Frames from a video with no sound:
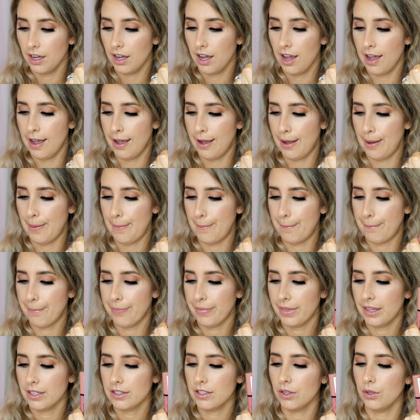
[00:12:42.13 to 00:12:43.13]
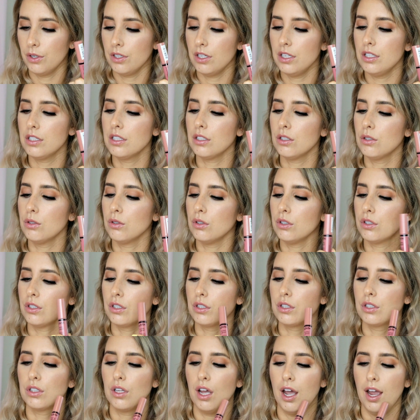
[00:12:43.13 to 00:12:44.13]
So it is a
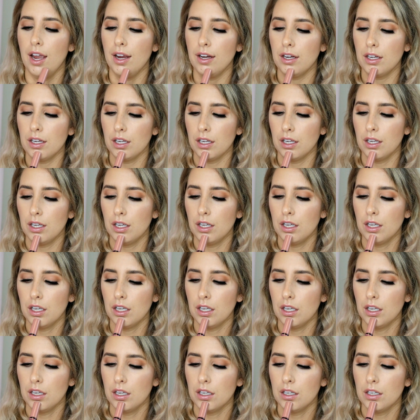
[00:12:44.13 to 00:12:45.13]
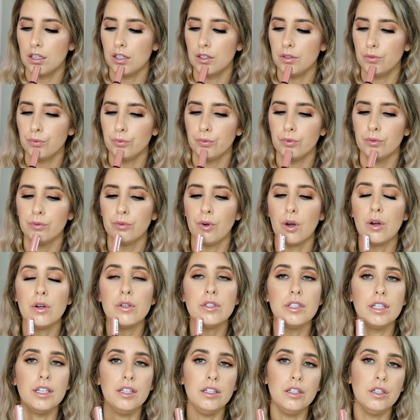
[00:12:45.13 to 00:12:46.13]
gorgeous, like,
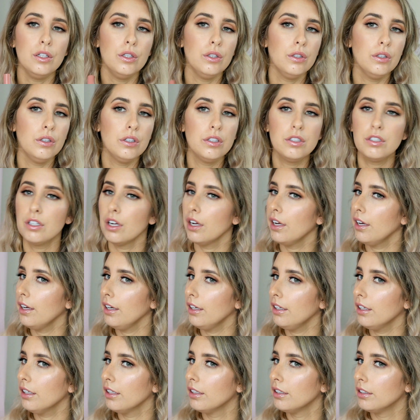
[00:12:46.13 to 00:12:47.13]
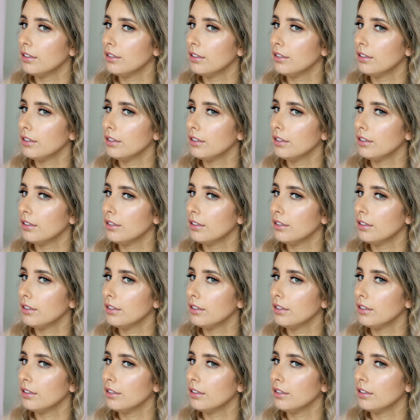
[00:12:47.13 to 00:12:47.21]
rosy nude shade.